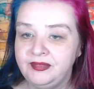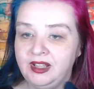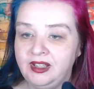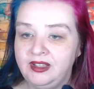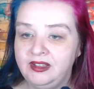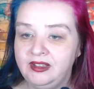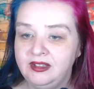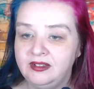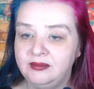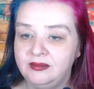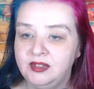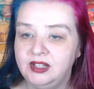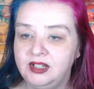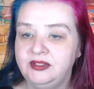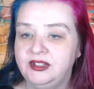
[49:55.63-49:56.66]

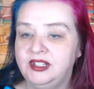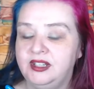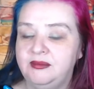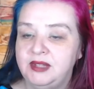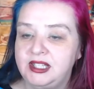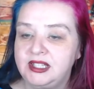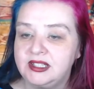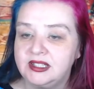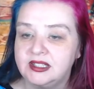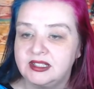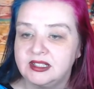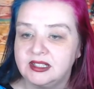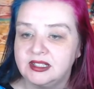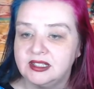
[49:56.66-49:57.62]
Um, oh, did I miss?